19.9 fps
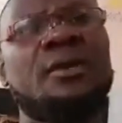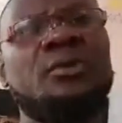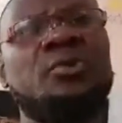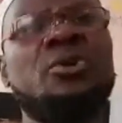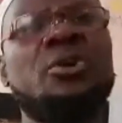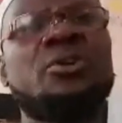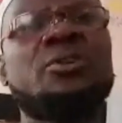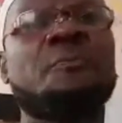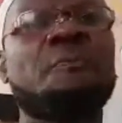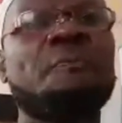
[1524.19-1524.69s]

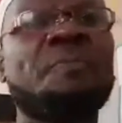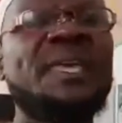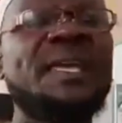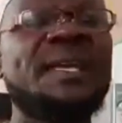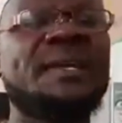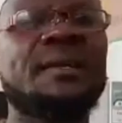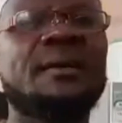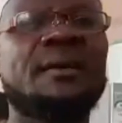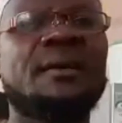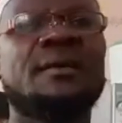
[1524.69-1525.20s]
Do not
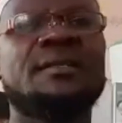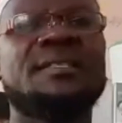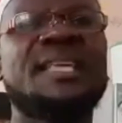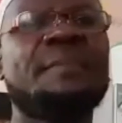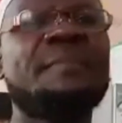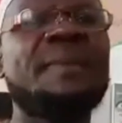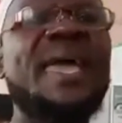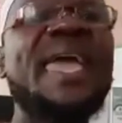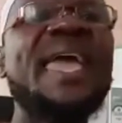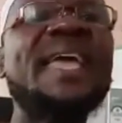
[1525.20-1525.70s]
pick
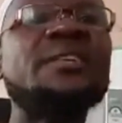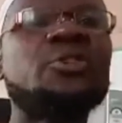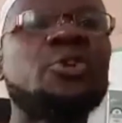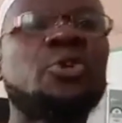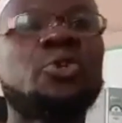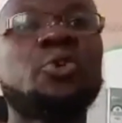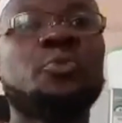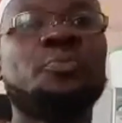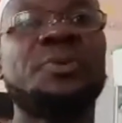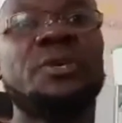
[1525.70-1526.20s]
some
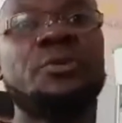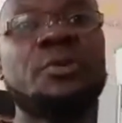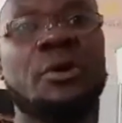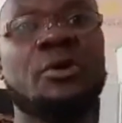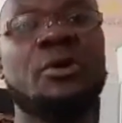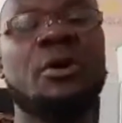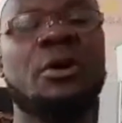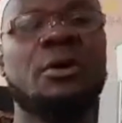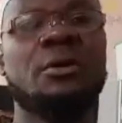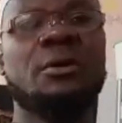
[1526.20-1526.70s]
angel to be
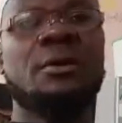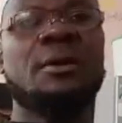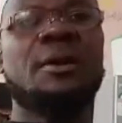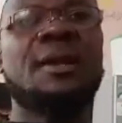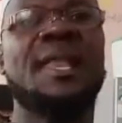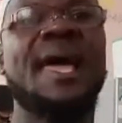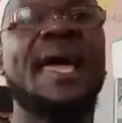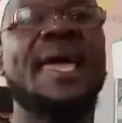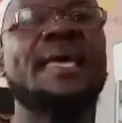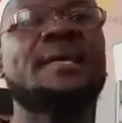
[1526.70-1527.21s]
your God,
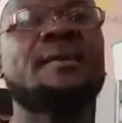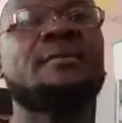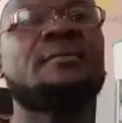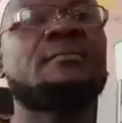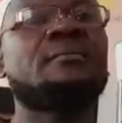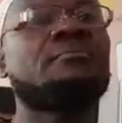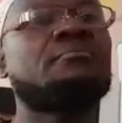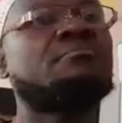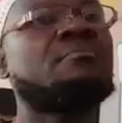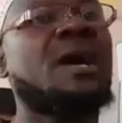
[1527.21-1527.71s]
like
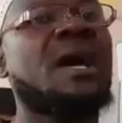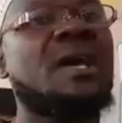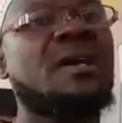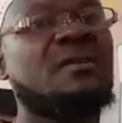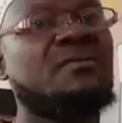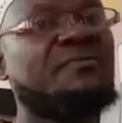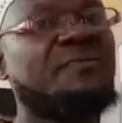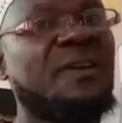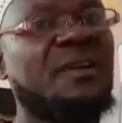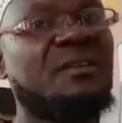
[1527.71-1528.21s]

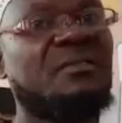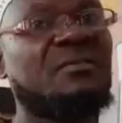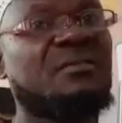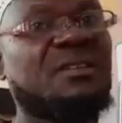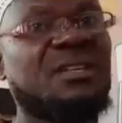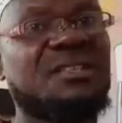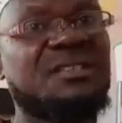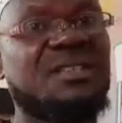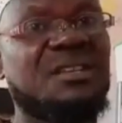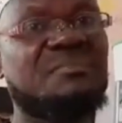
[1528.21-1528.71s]
my fellow
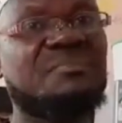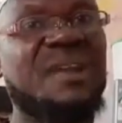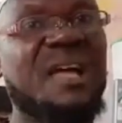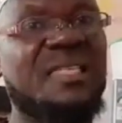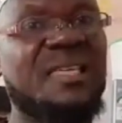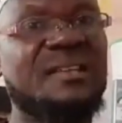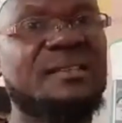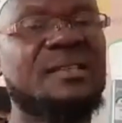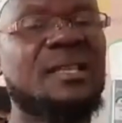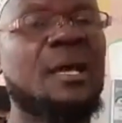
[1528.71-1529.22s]
Christian
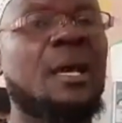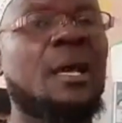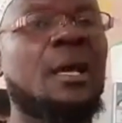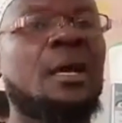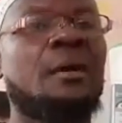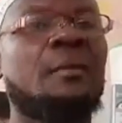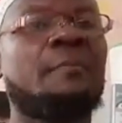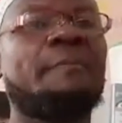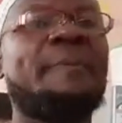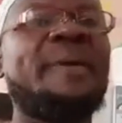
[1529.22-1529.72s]
brothers,
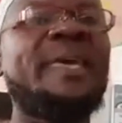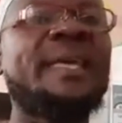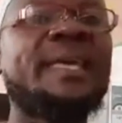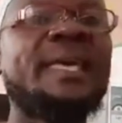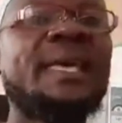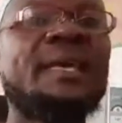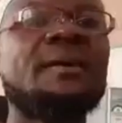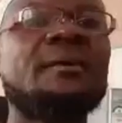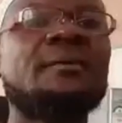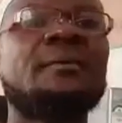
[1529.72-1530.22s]

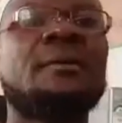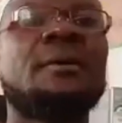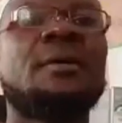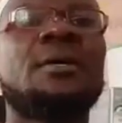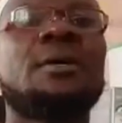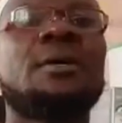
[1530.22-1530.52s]
picking